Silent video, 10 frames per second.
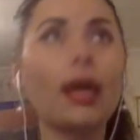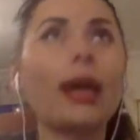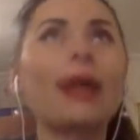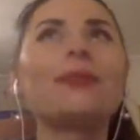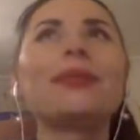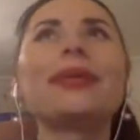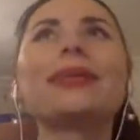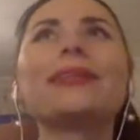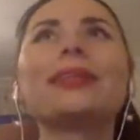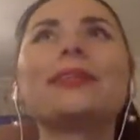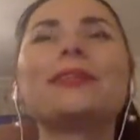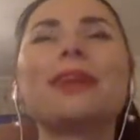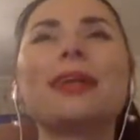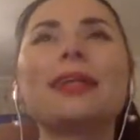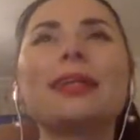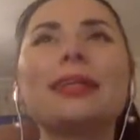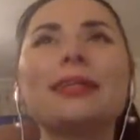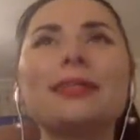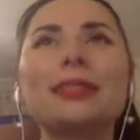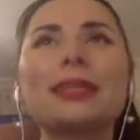I make very funny
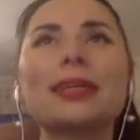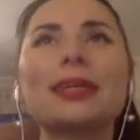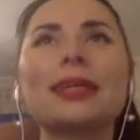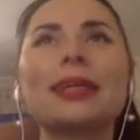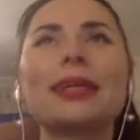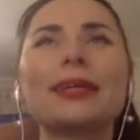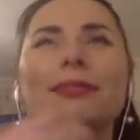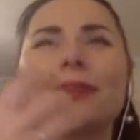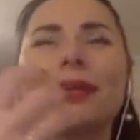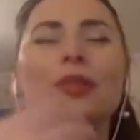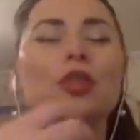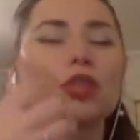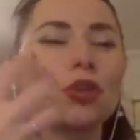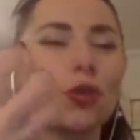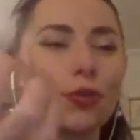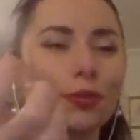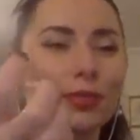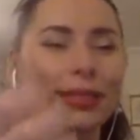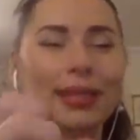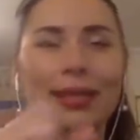gifts, like funny
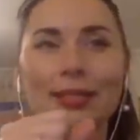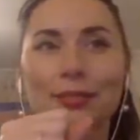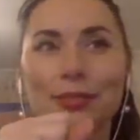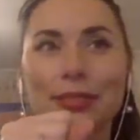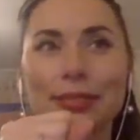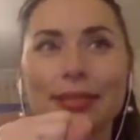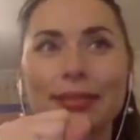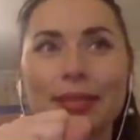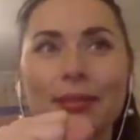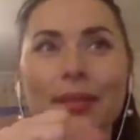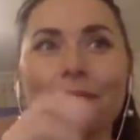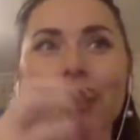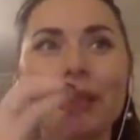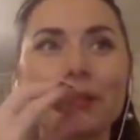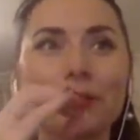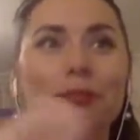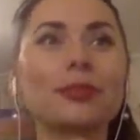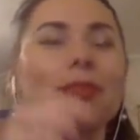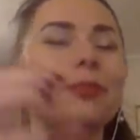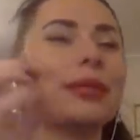jokes. He likes to sing and I make
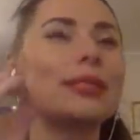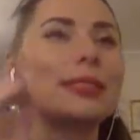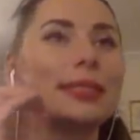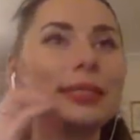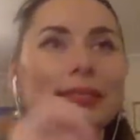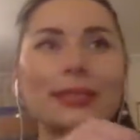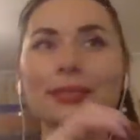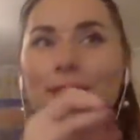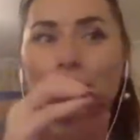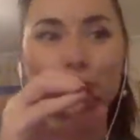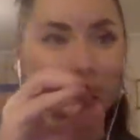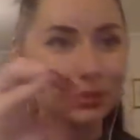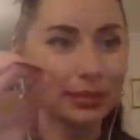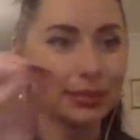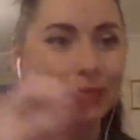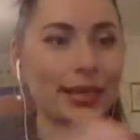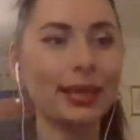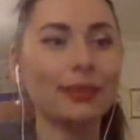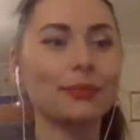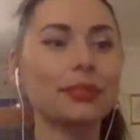microphone, the best singer in the world with his
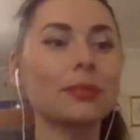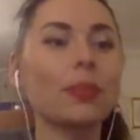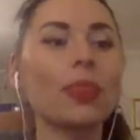names.